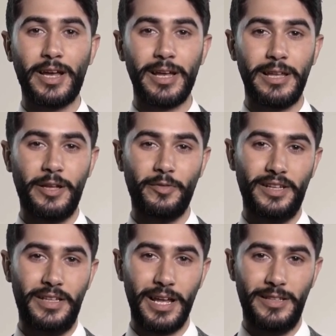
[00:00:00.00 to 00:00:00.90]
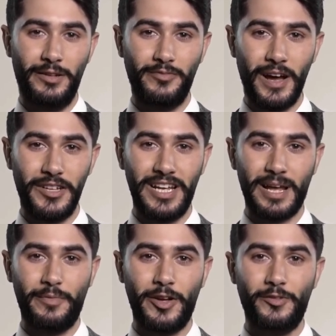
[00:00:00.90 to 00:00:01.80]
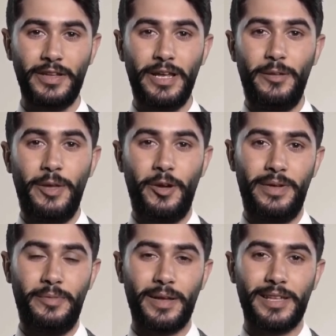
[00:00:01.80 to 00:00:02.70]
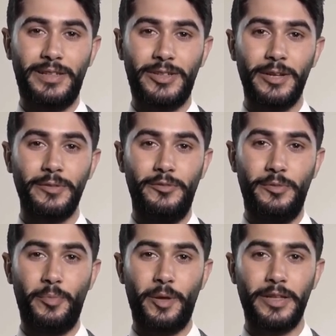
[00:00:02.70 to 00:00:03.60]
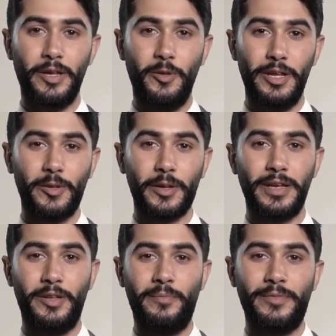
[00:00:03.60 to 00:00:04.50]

and hello to lightning-fast download and upload speeds. Whether you're streaming your